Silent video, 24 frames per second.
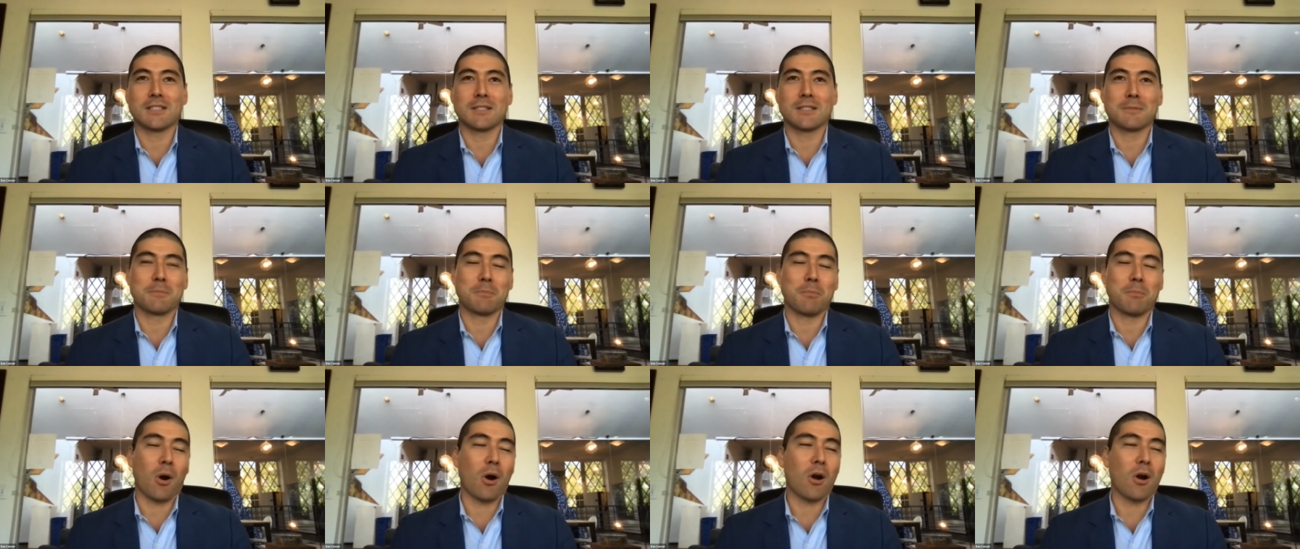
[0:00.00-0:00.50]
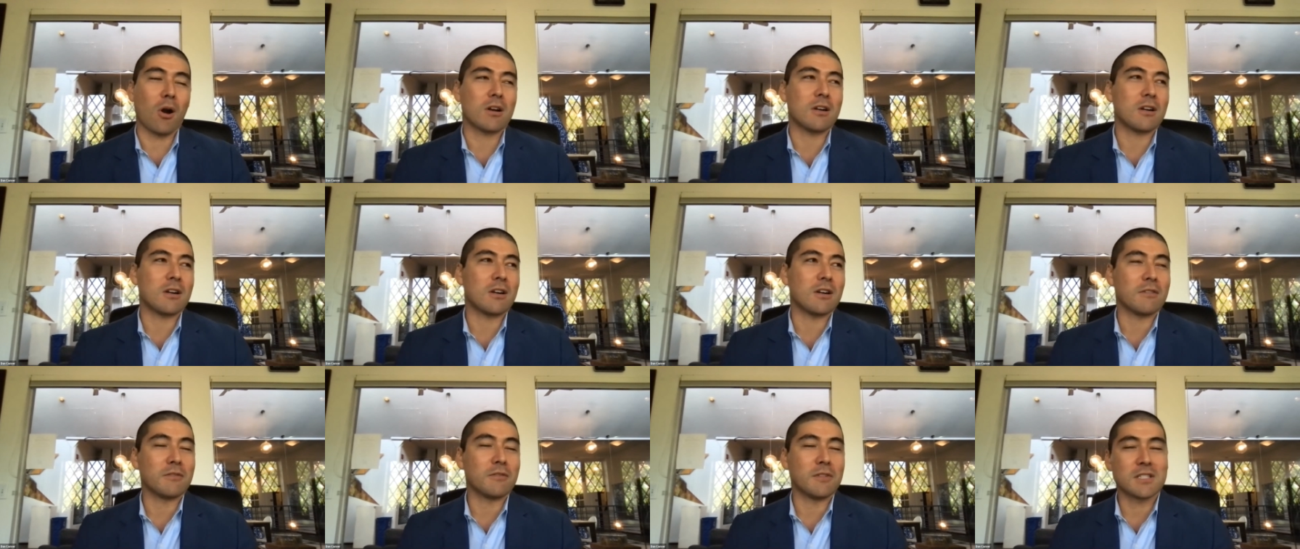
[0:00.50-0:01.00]

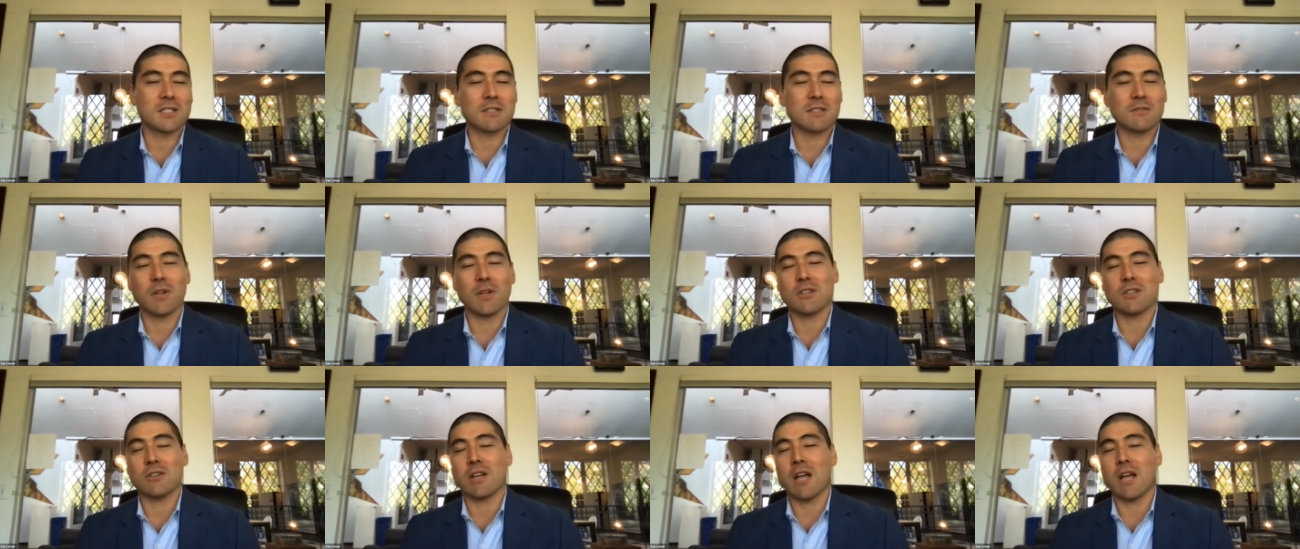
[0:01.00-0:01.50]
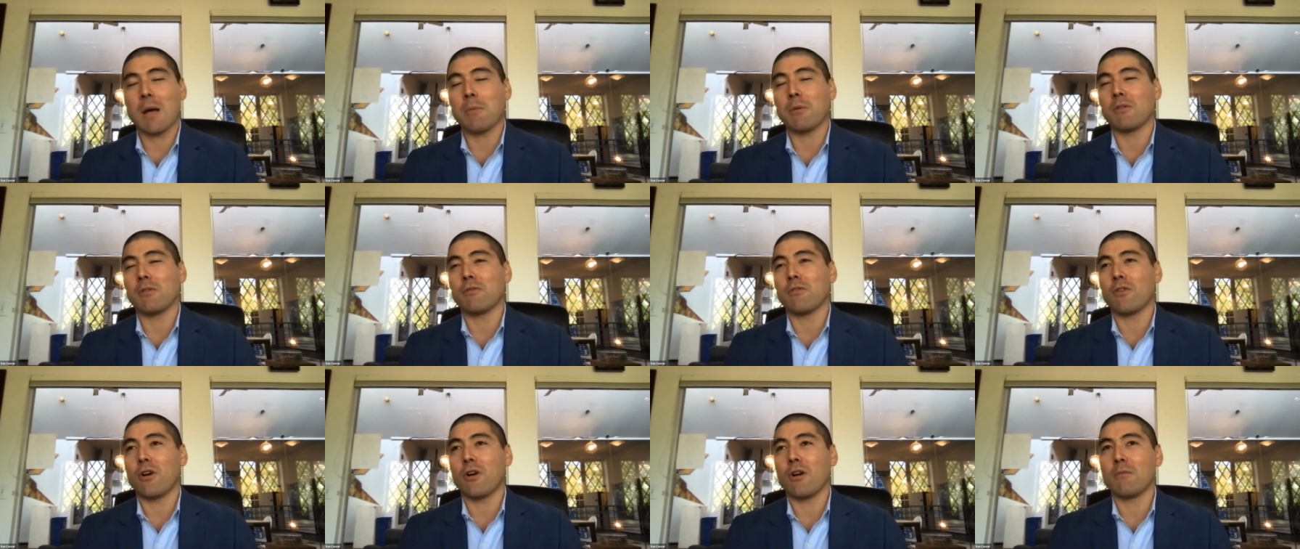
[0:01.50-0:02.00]
partner of this venture capital
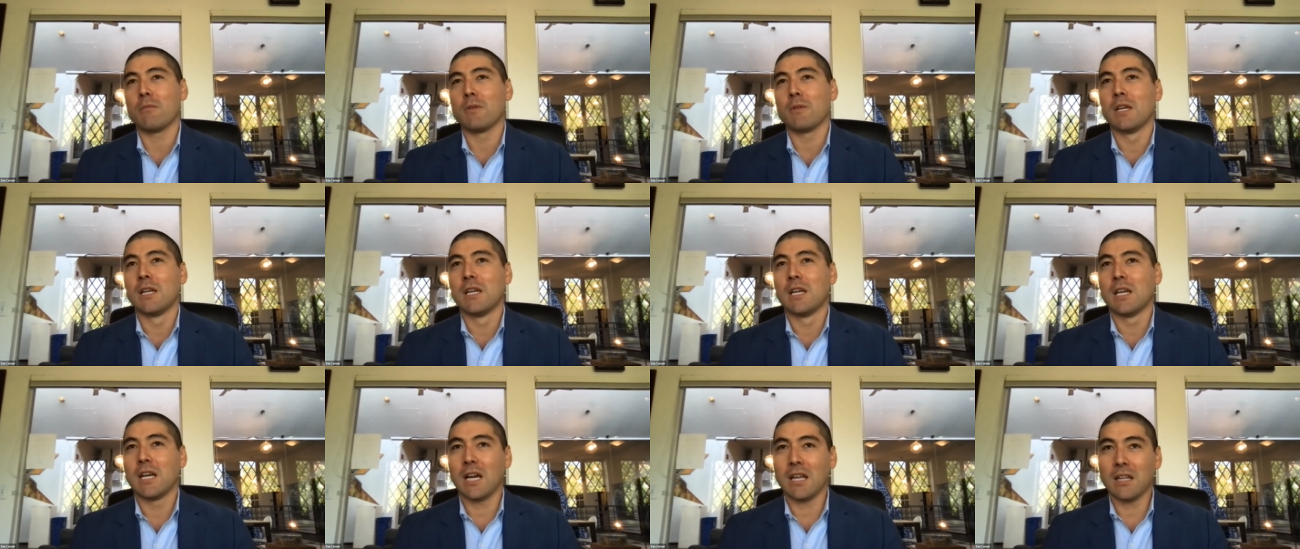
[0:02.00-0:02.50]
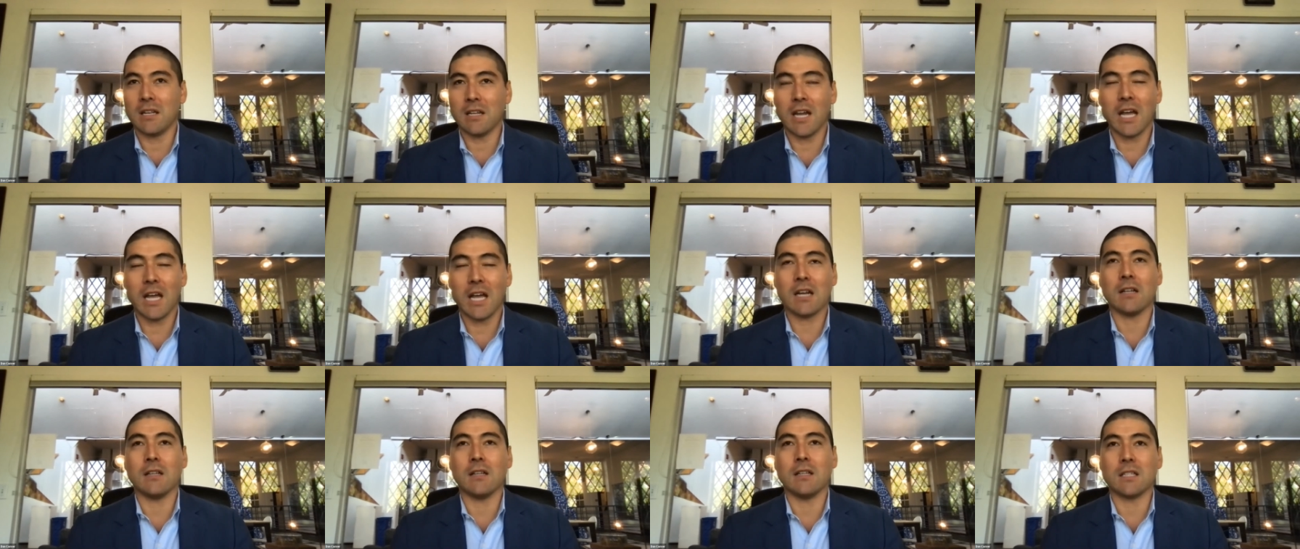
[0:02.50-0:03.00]
firm and the
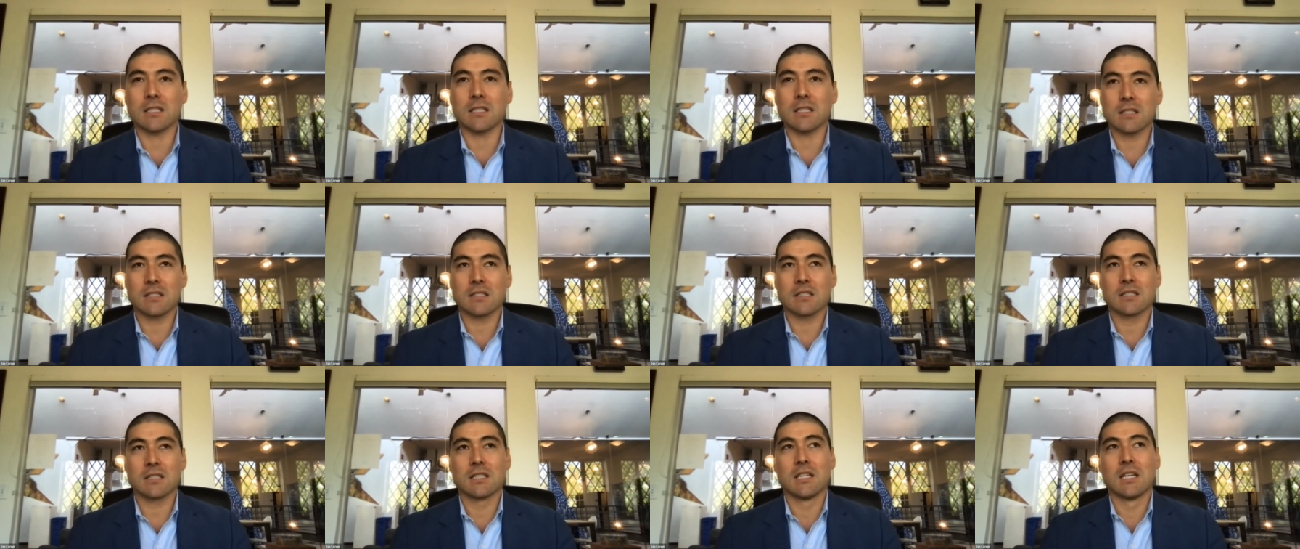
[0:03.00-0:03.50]
analyst,